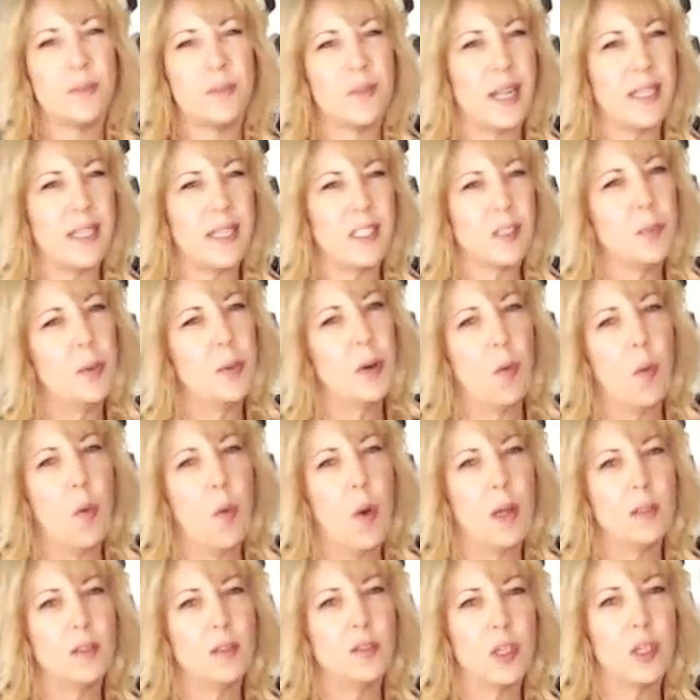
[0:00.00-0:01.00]
I just put
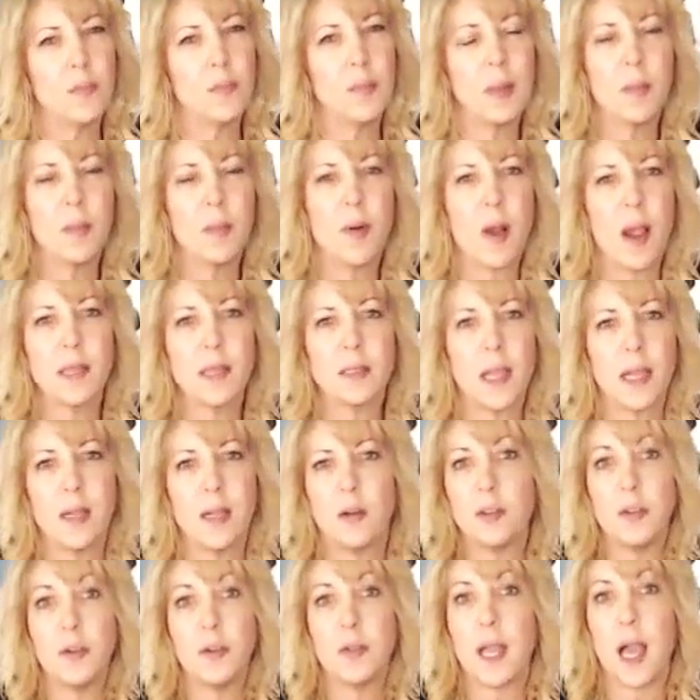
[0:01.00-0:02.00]
one shipping price. I
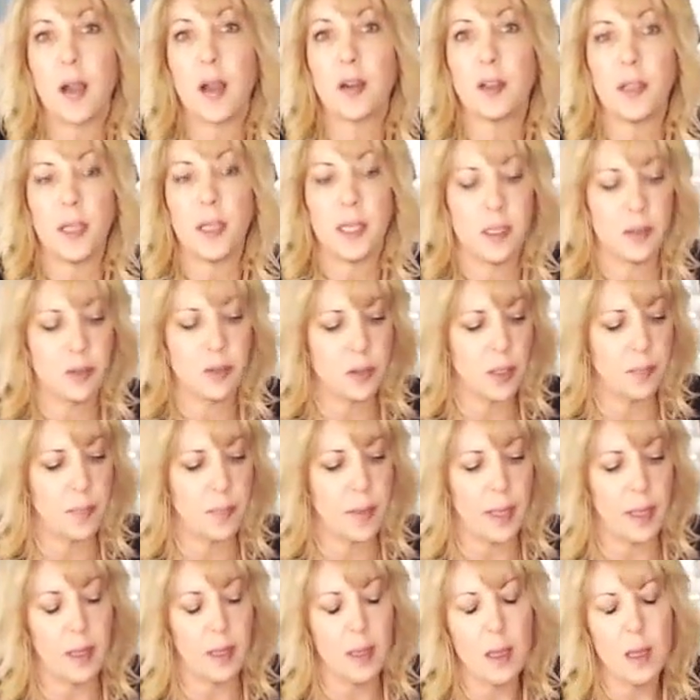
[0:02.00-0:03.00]
don't do calculated
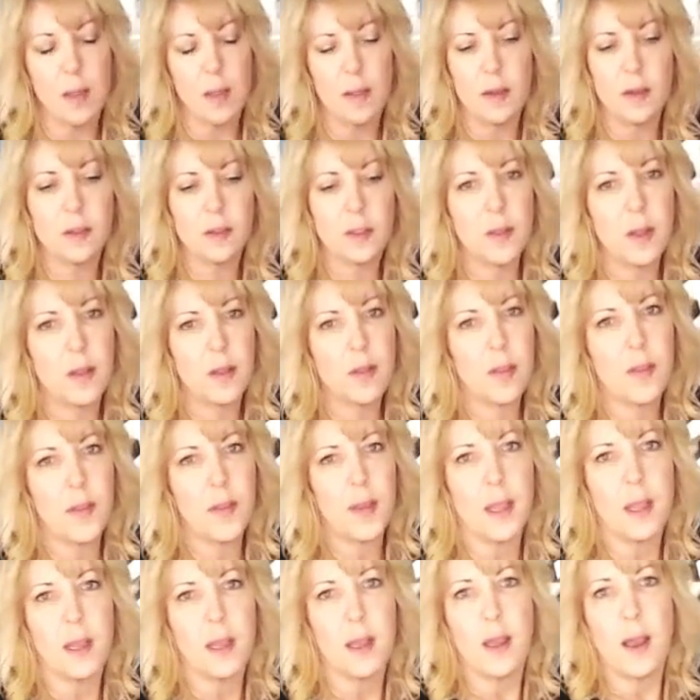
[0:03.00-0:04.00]
shipping. There's another
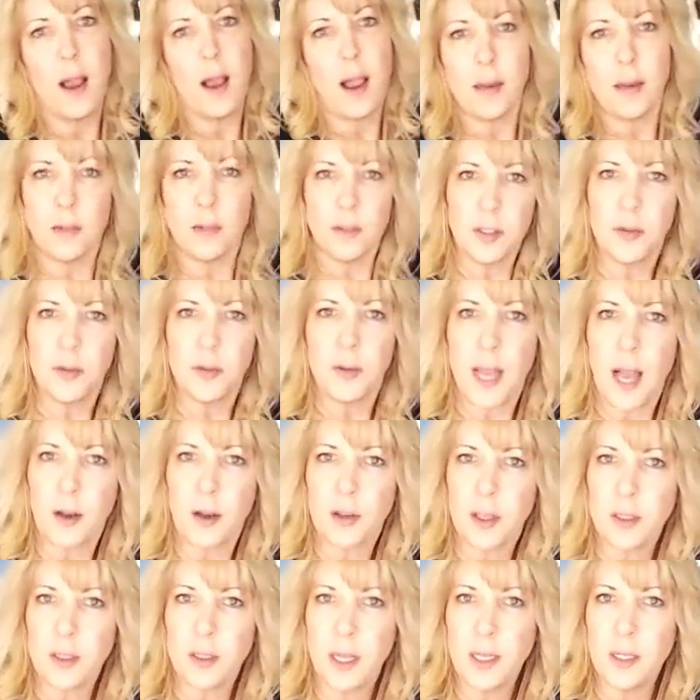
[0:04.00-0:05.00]
thing. I don't do
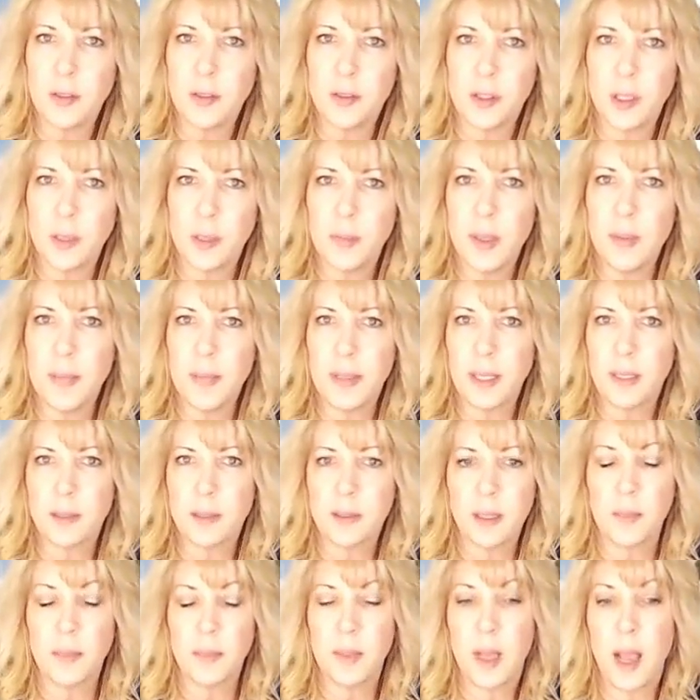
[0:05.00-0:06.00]
calculated shipping because
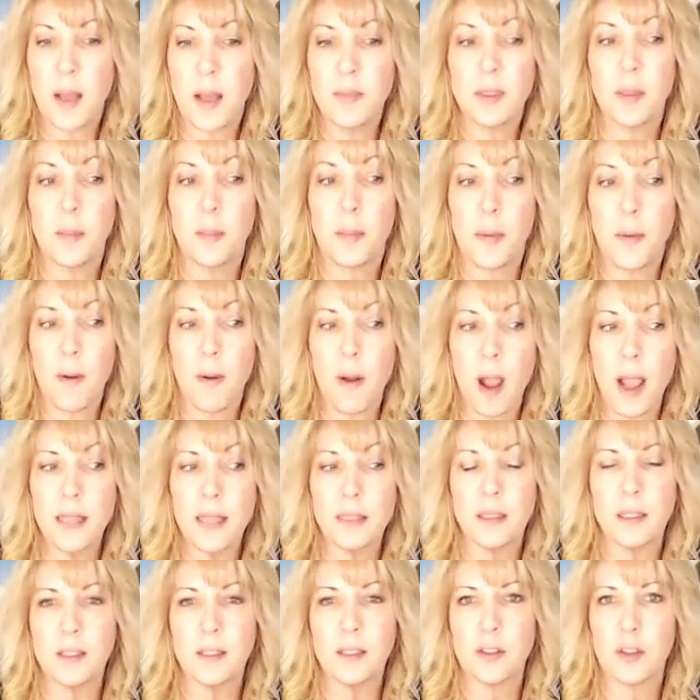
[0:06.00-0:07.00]
sometimes the
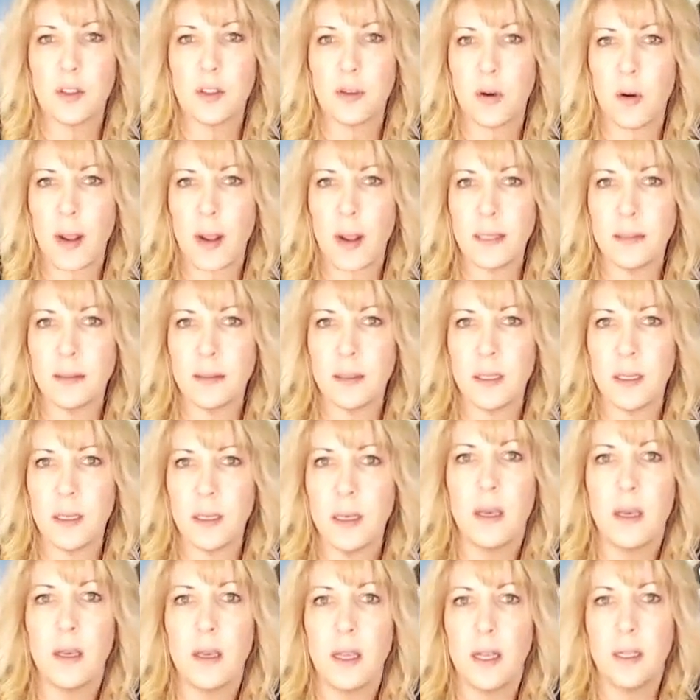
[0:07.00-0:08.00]
price is crazy
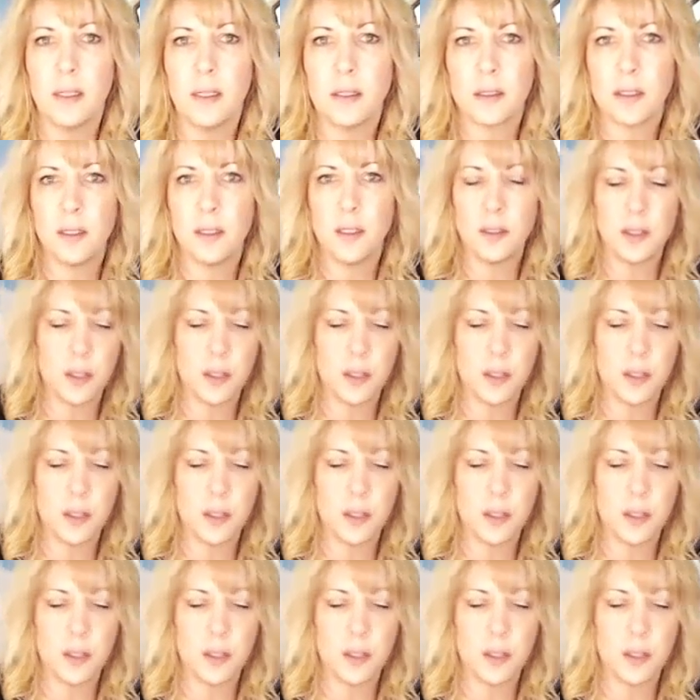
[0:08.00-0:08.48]
and it's going to